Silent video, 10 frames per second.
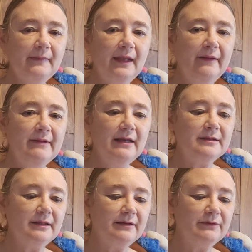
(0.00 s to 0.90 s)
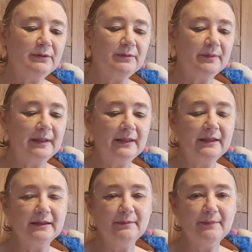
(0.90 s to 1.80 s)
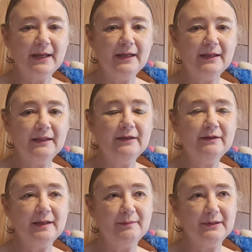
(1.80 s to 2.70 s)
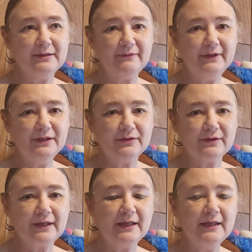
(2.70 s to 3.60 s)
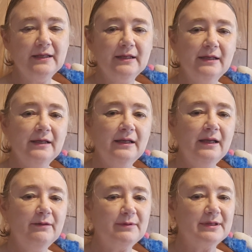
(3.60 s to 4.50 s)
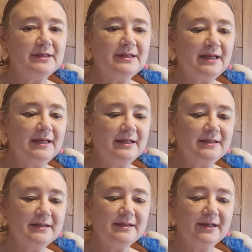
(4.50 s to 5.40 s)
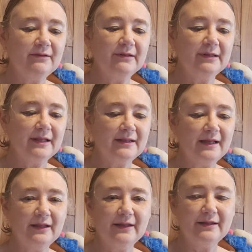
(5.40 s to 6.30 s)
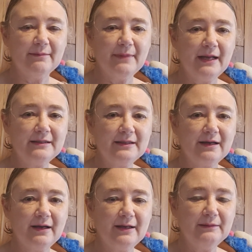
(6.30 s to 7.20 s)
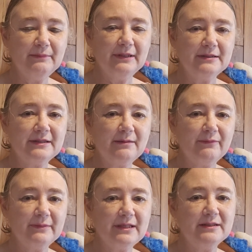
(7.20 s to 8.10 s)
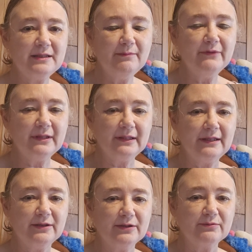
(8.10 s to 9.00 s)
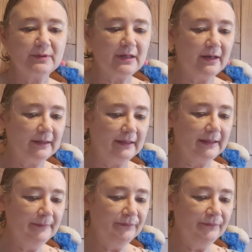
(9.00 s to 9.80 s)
and that deliverer would lead them into victory. I wouldn't say necessarily that they led them back to God, but some of the leaders were godly,